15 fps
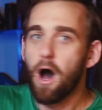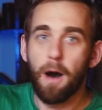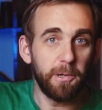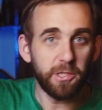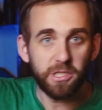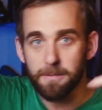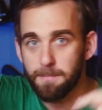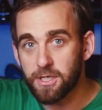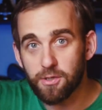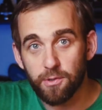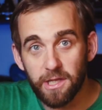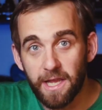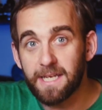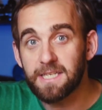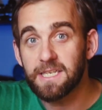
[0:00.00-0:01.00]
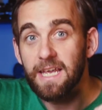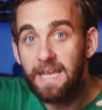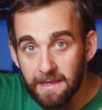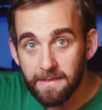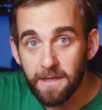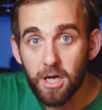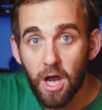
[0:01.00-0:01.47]
I'll put some extra links
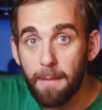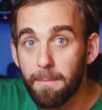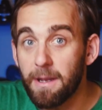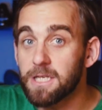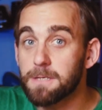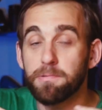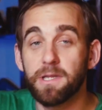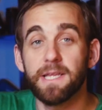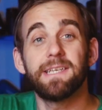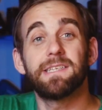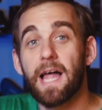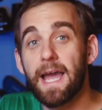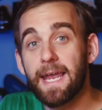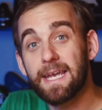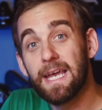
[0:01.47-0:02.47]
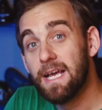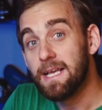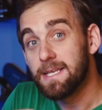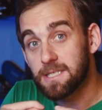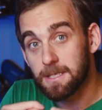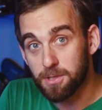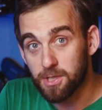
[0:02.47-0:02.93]
in the comments. Please like,
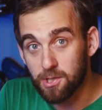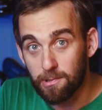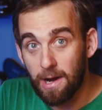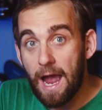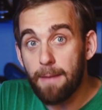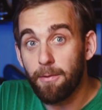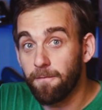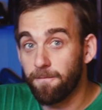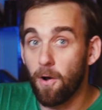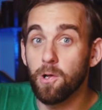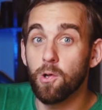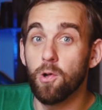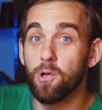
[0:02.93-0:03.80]
subscribe, and follow